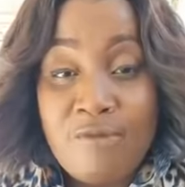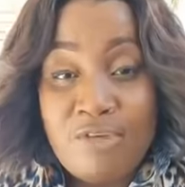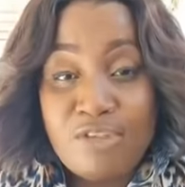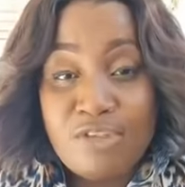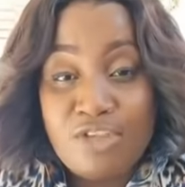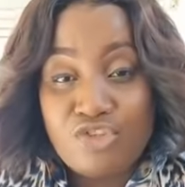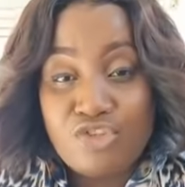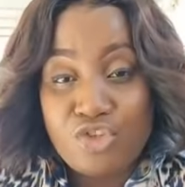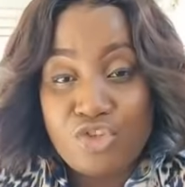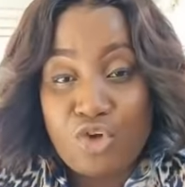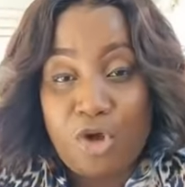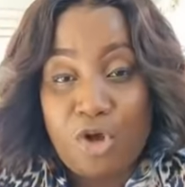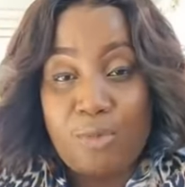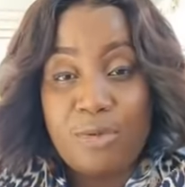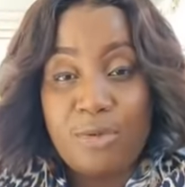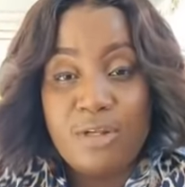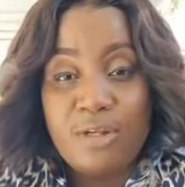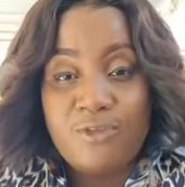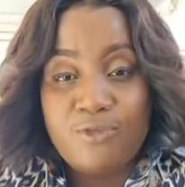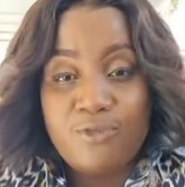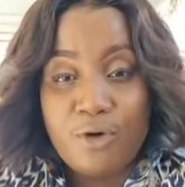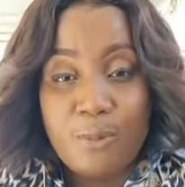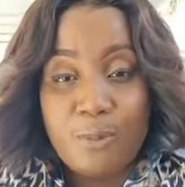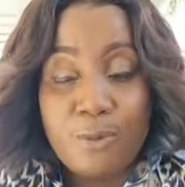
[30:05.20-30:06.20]
They say she come
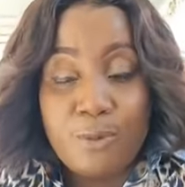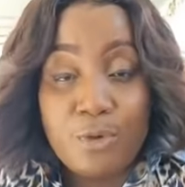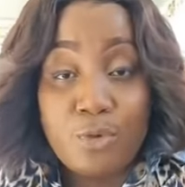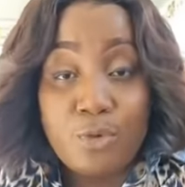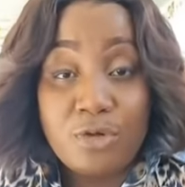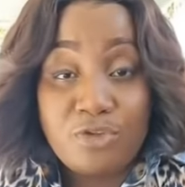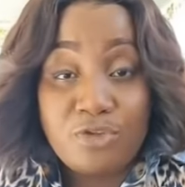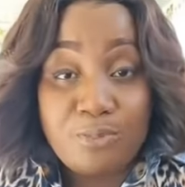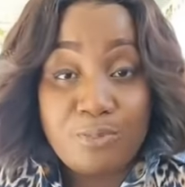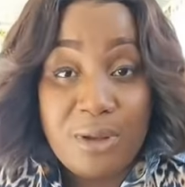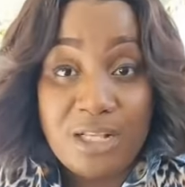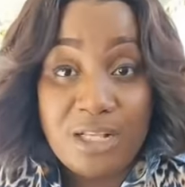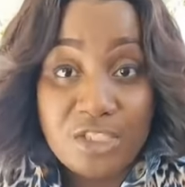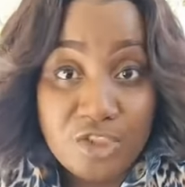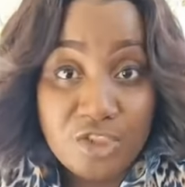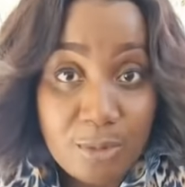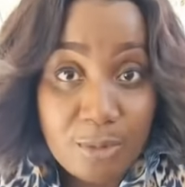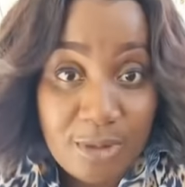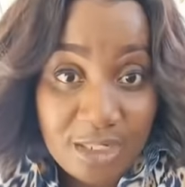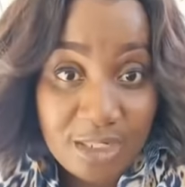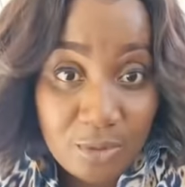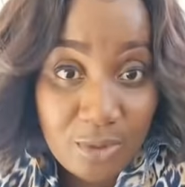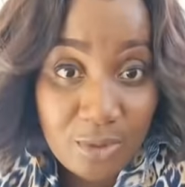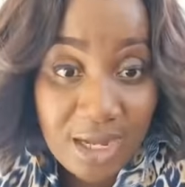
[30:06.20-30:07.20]
lift up close pan,
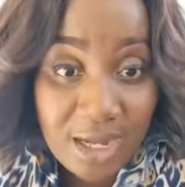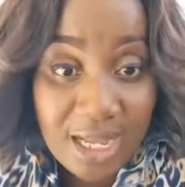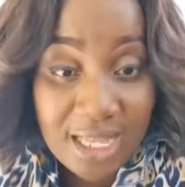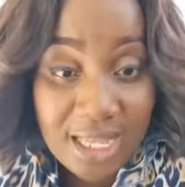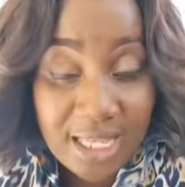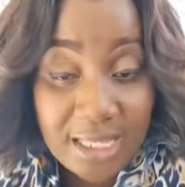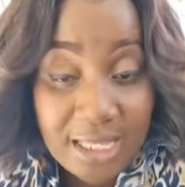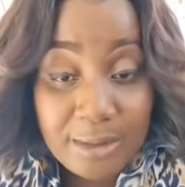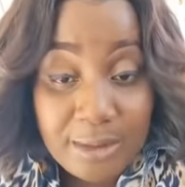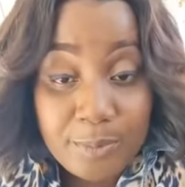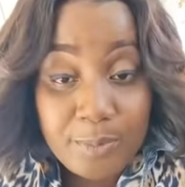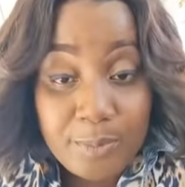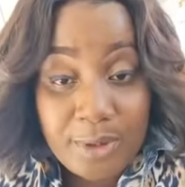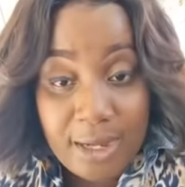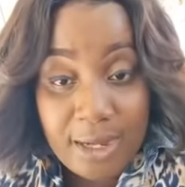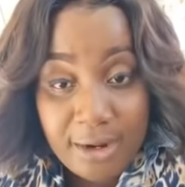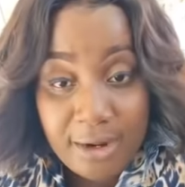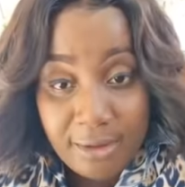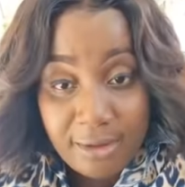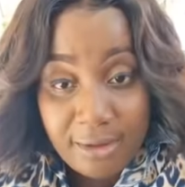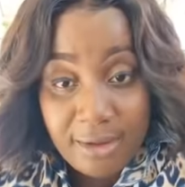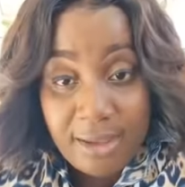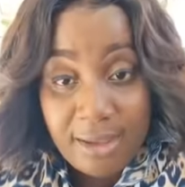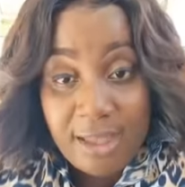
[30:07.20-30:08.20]
somebody will help
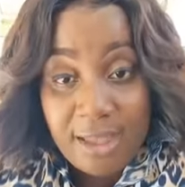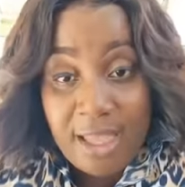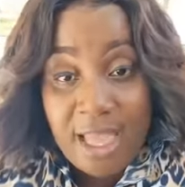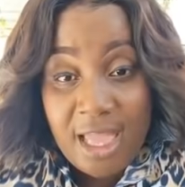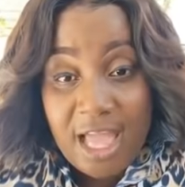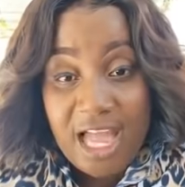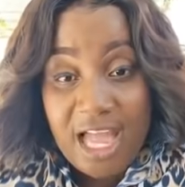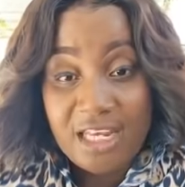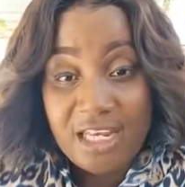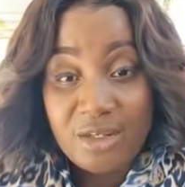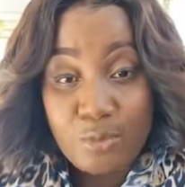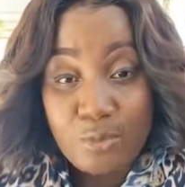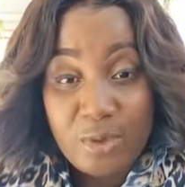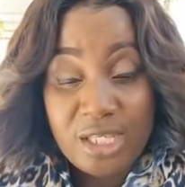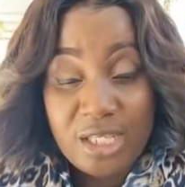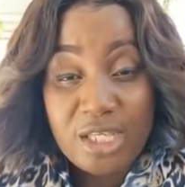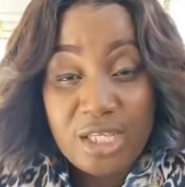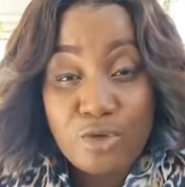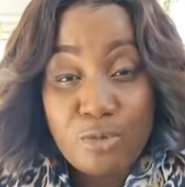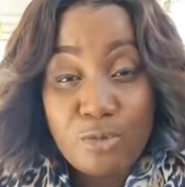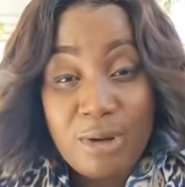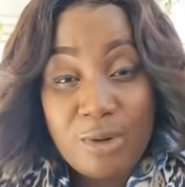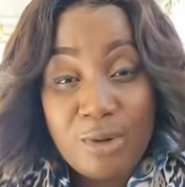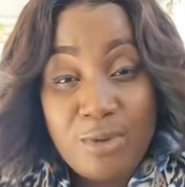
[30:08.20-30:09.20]
her. And the
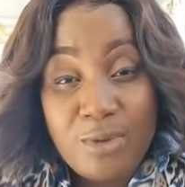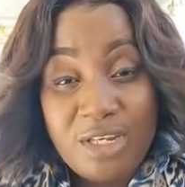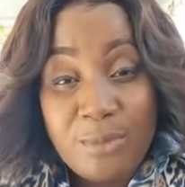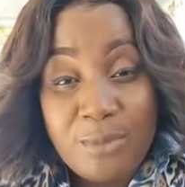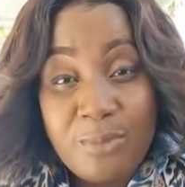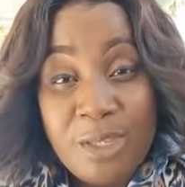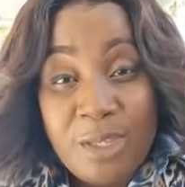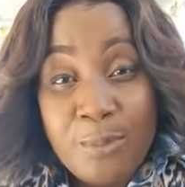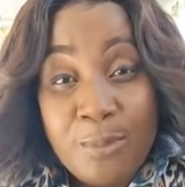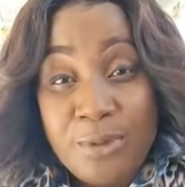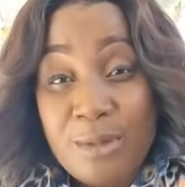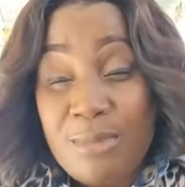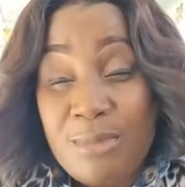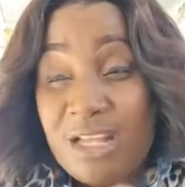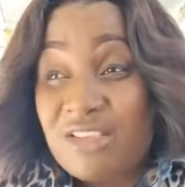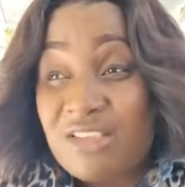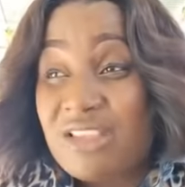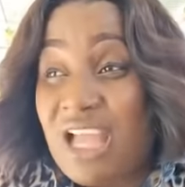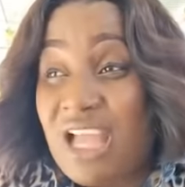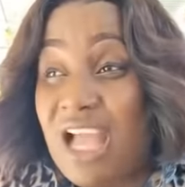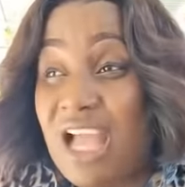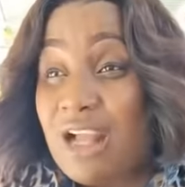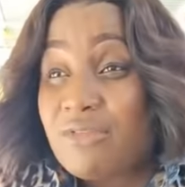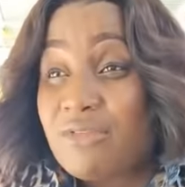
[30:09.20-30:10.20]
wicked woman, when the people them
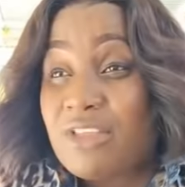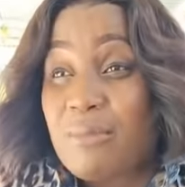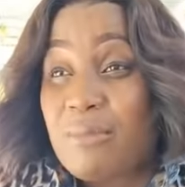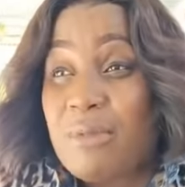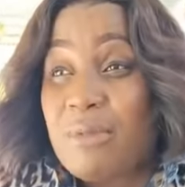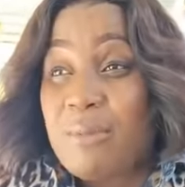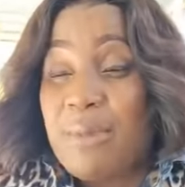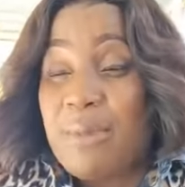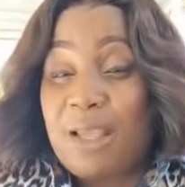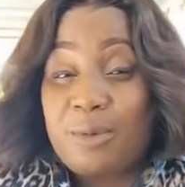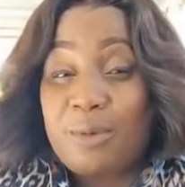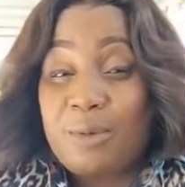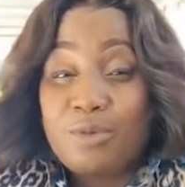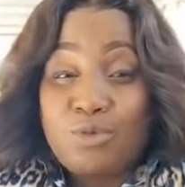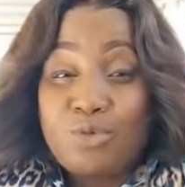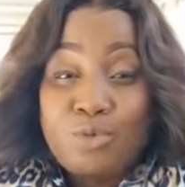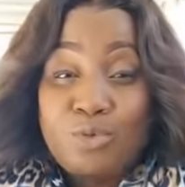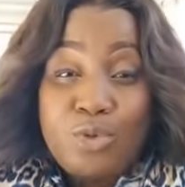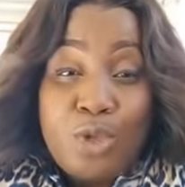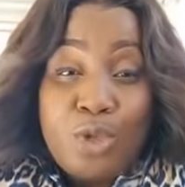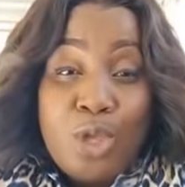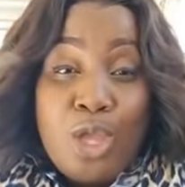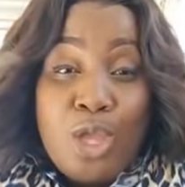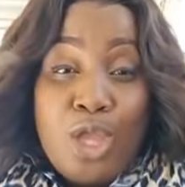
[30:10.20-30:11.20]
attack, say me make,
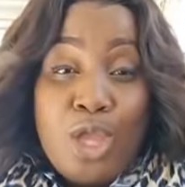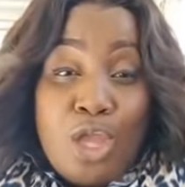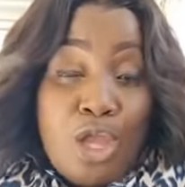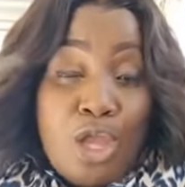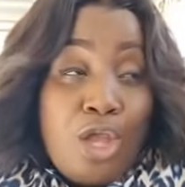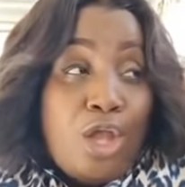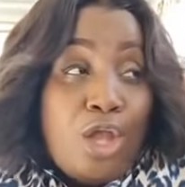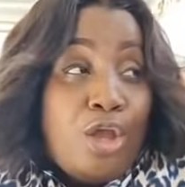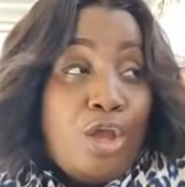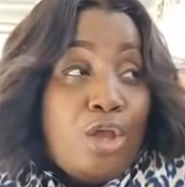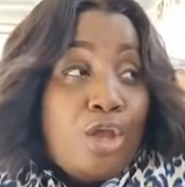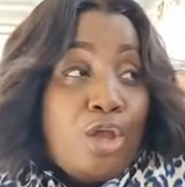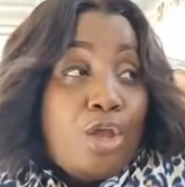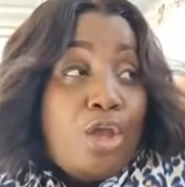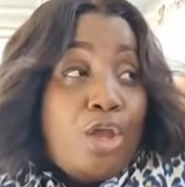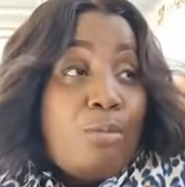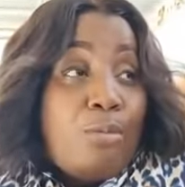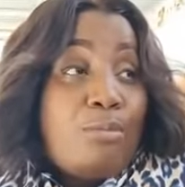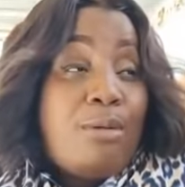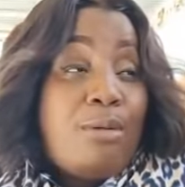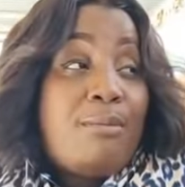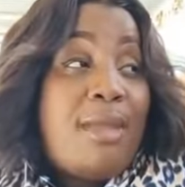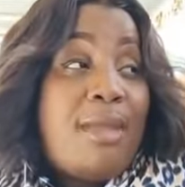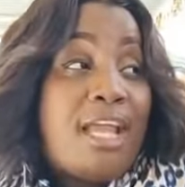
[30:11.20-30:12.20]

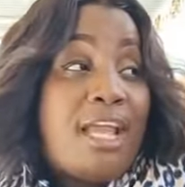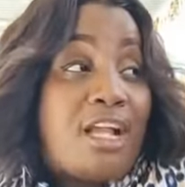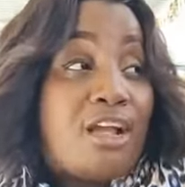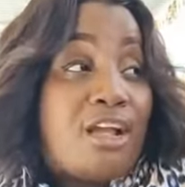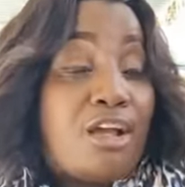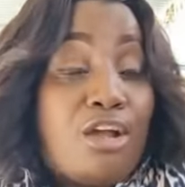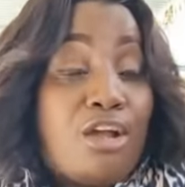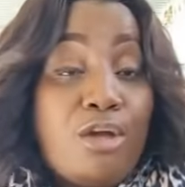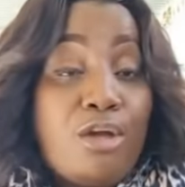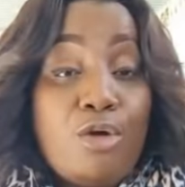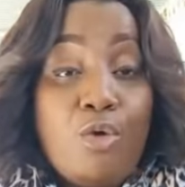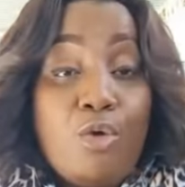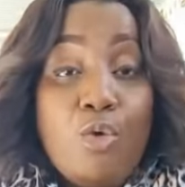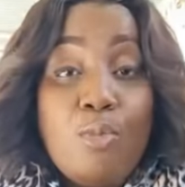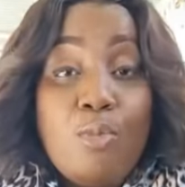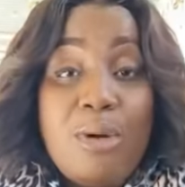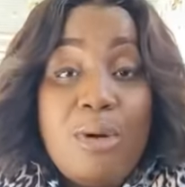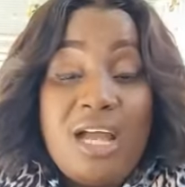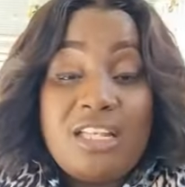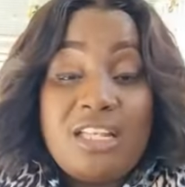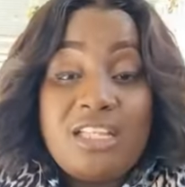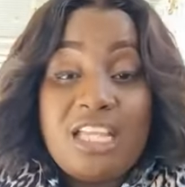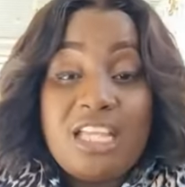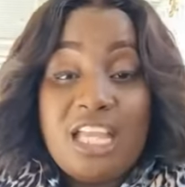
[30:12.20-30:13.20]
me make
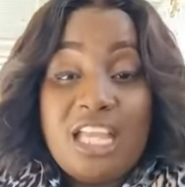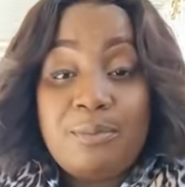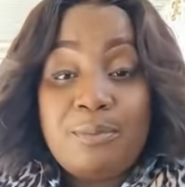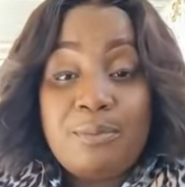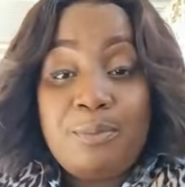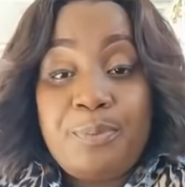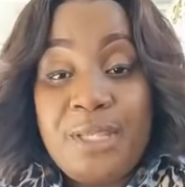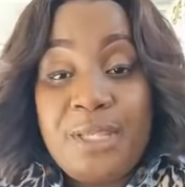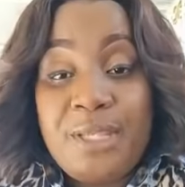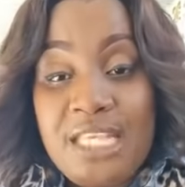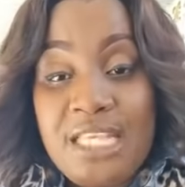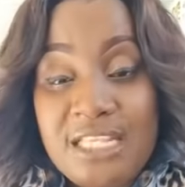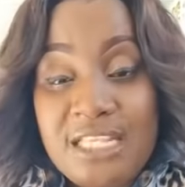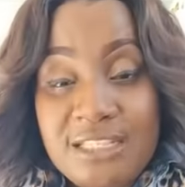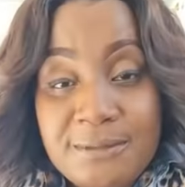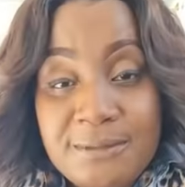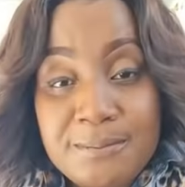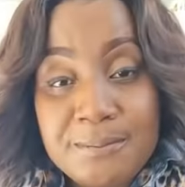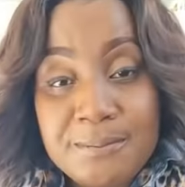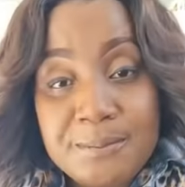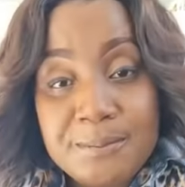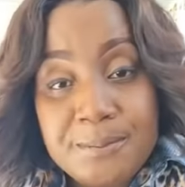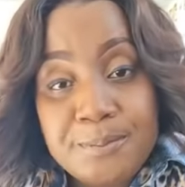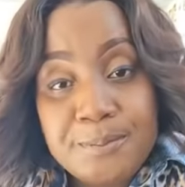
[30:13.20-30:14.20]
woman get
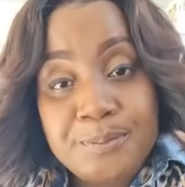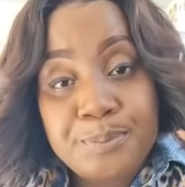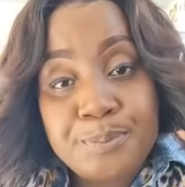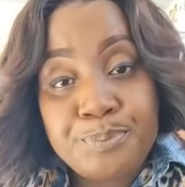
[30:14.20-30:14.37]
beaten.